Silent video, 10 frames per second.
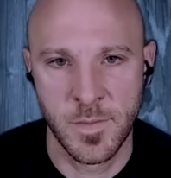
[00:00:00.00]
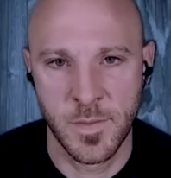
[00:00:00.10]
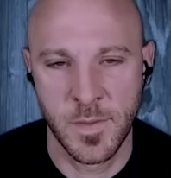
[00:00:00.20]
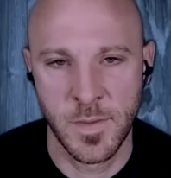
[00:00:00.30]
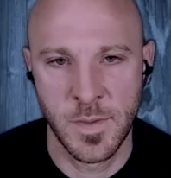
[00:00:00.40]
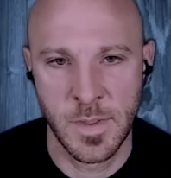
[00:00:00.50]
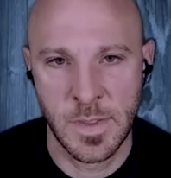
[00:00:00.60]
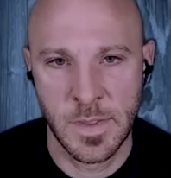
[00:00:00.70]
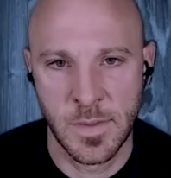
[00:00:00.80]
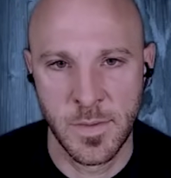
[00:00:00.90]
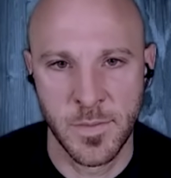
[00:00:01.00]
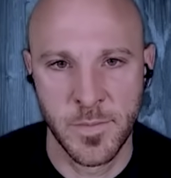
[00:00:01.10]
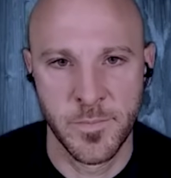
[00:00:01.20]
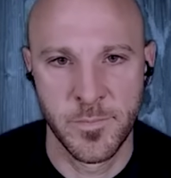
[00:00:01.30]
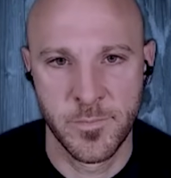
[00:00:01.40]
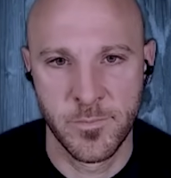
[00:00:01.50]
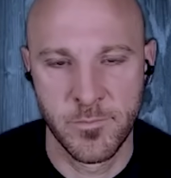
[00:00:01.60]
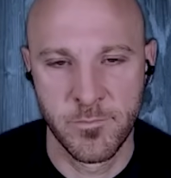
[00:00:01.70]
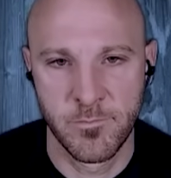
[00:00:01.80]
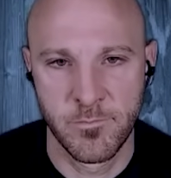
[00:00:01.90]

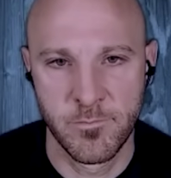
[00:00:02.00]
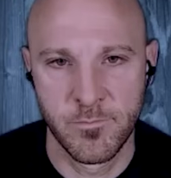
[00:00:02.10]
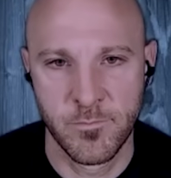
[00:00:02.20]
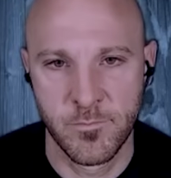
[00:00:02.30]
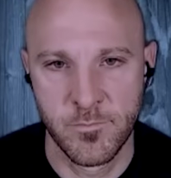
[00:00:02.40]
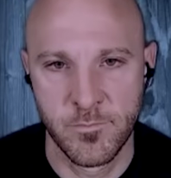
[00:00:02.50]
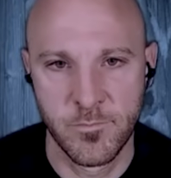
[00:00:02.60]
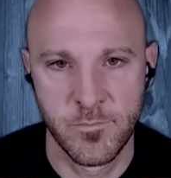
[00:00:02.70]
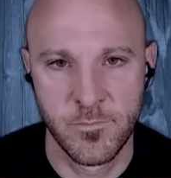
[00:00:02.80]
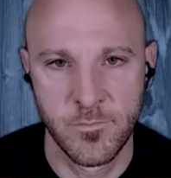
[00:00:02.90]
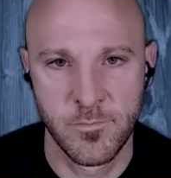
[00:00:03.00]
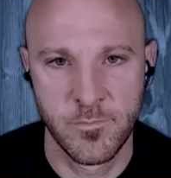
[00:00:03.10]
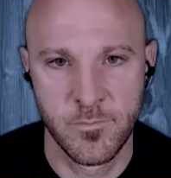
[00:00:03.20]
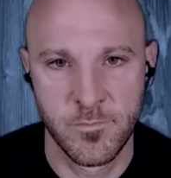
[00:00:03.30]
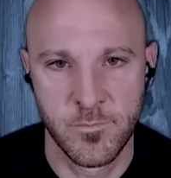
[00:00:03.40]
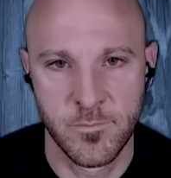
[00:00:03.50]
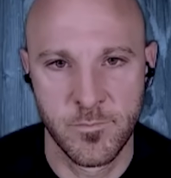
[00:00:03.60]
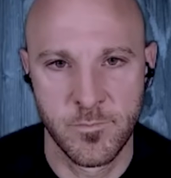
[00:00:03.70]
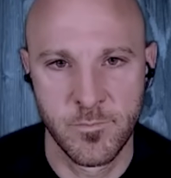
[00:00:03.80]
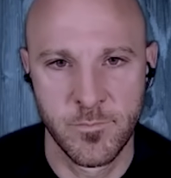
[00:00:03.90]

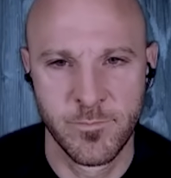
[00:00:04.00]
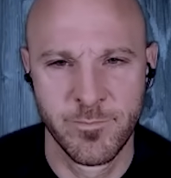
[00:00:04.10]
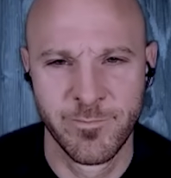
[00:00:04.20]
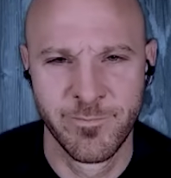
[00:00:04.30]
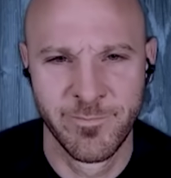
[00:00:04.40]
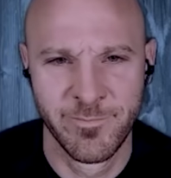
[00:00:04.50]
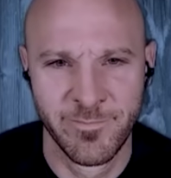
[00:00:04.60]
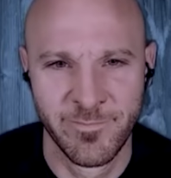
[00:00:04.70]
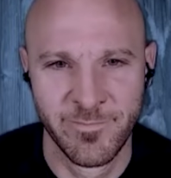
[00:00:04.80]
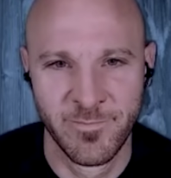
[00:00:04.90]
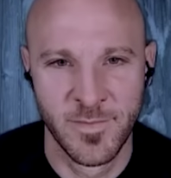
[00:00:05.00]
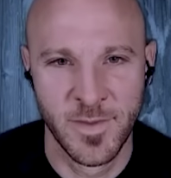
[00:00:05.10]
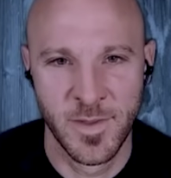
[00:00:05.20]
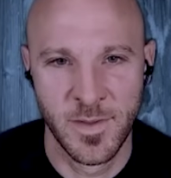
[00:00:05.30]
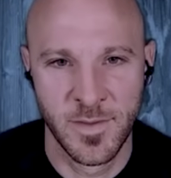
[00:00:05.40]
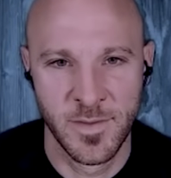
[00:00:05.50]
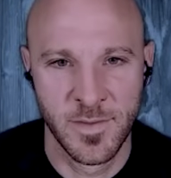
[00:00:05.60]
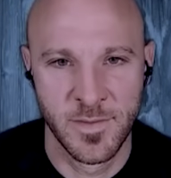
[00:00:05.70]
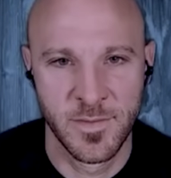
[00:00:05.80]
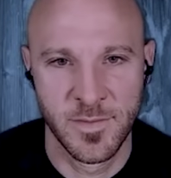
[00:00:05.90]

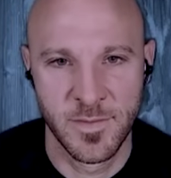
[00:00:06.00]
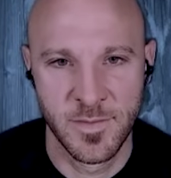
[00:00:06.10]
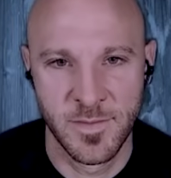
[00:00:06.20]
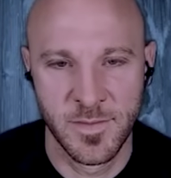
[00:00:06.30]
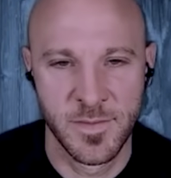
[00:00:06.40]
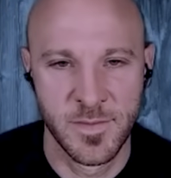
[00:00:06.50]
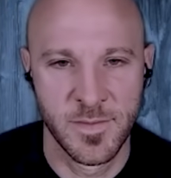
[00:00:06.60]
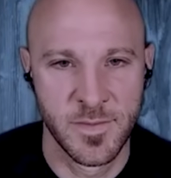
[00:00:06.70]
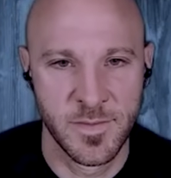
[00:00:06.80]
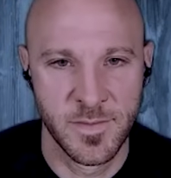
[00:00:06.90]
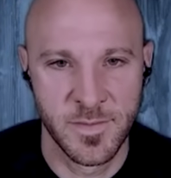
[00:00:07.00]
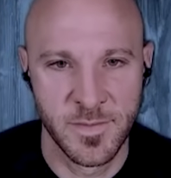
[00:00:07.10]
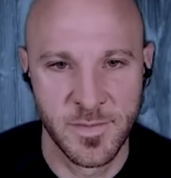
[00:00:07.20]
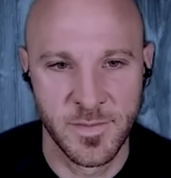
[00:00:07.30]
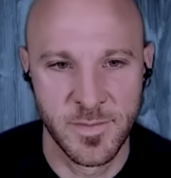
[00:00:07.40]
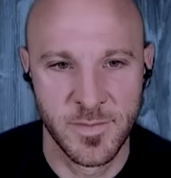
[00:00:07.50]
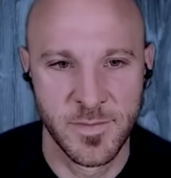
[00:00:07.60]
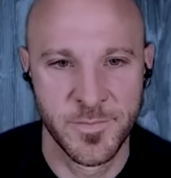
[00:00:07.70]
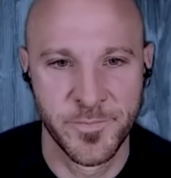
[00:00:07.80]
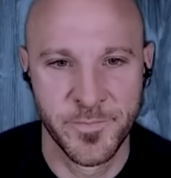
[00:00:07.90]
(silent)